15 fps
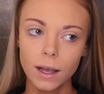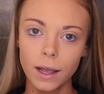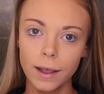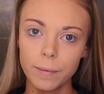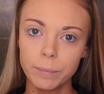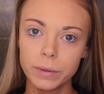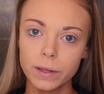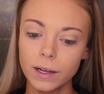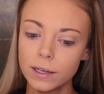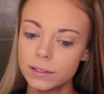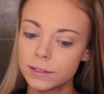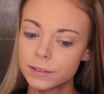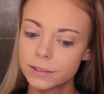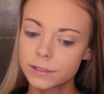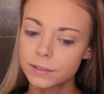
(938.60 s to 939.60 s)
A
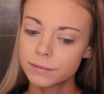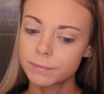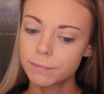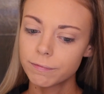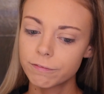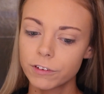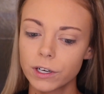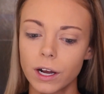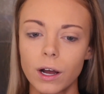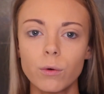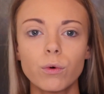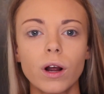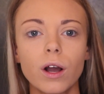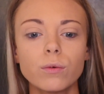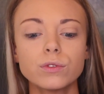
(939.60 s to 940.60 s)
plus.
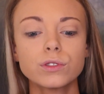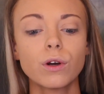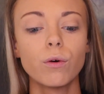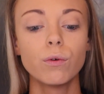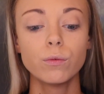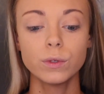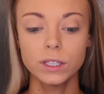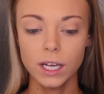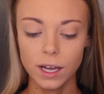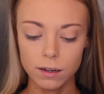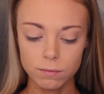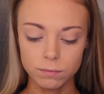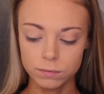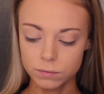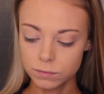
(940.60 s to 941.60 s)
Forgot where I was going with
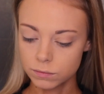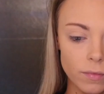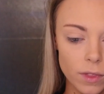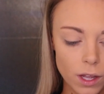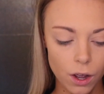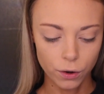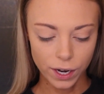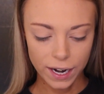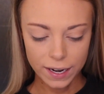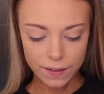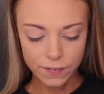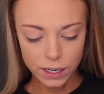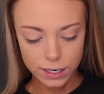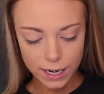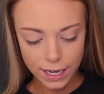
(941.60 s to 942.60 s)
that. Okay,
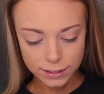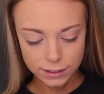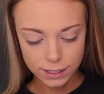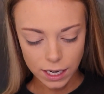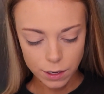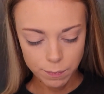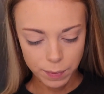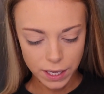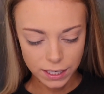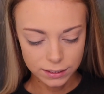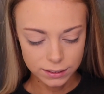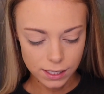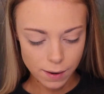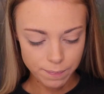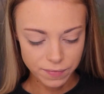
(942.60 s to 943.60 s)
and then next I
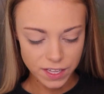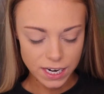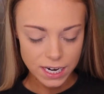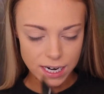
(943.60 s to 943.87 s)
picked up the